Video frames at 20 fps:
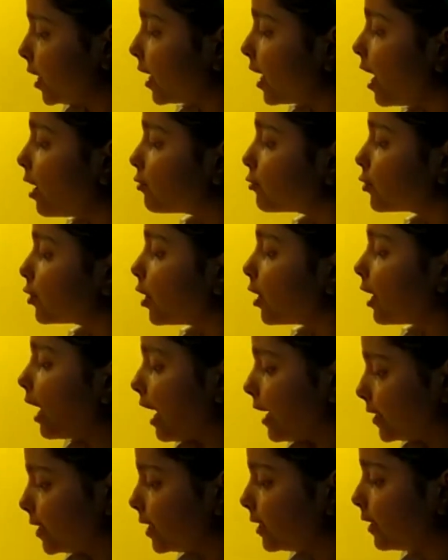Dig out your
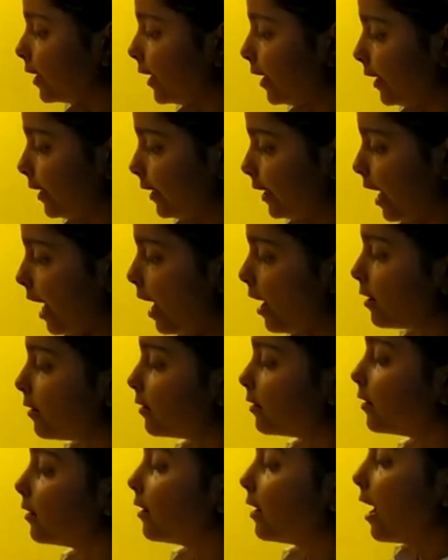garden area
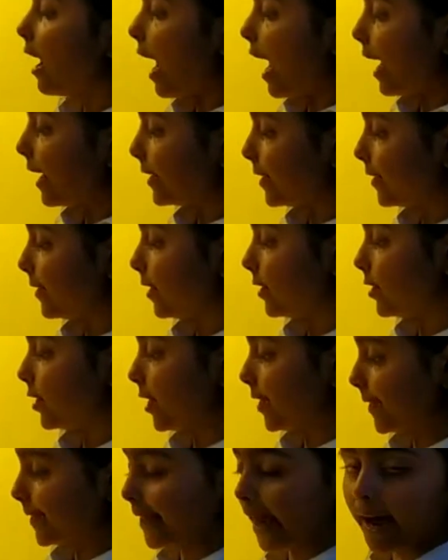as the
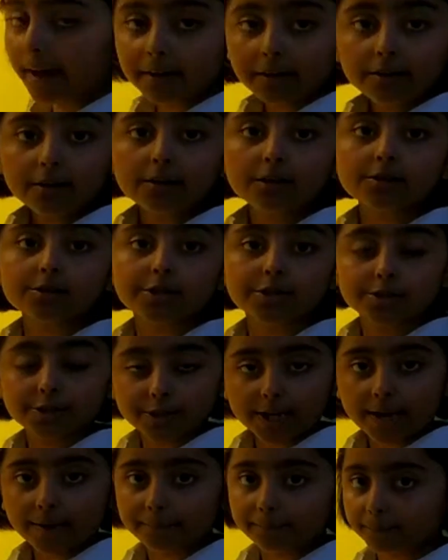desired
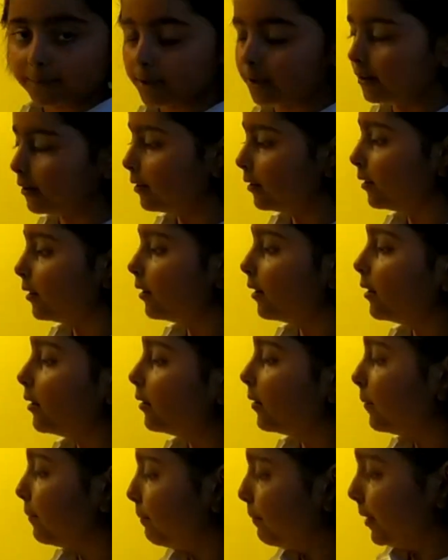depth.
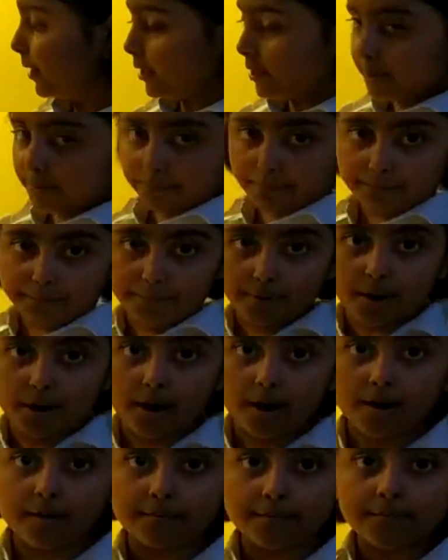Build a
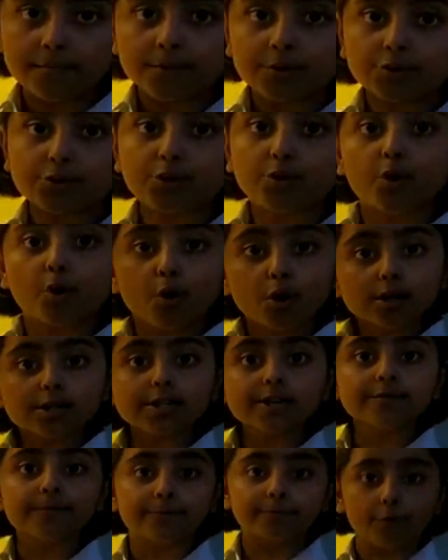berm to
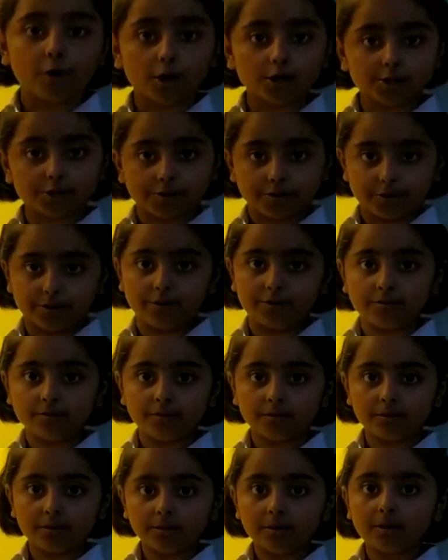hold in water.
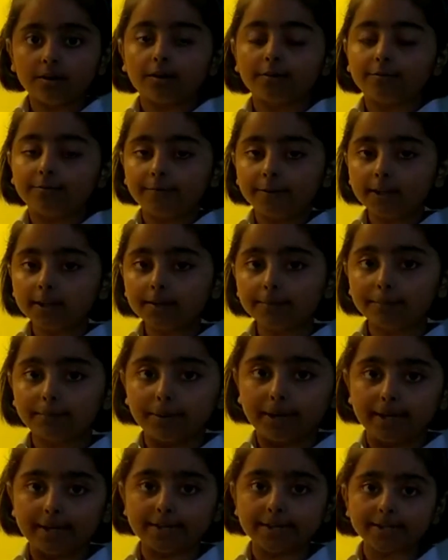Fill the
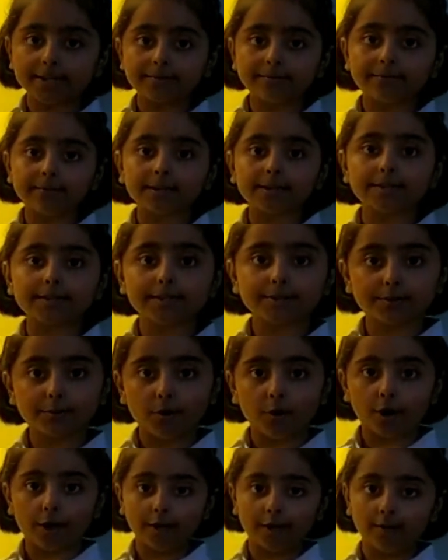basin with
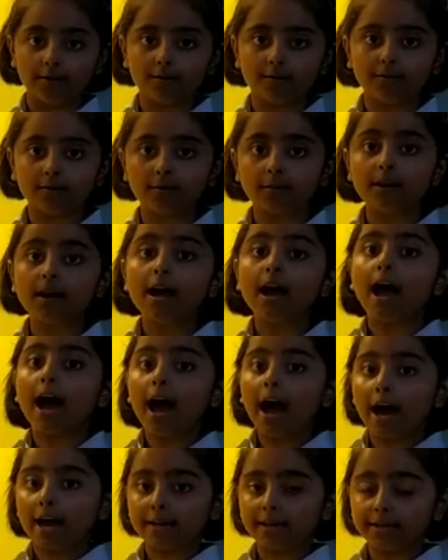soil
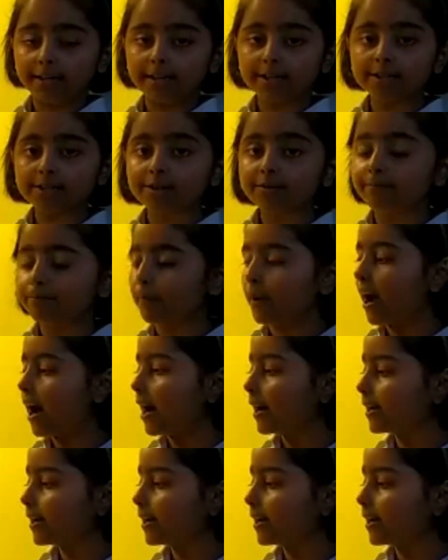and native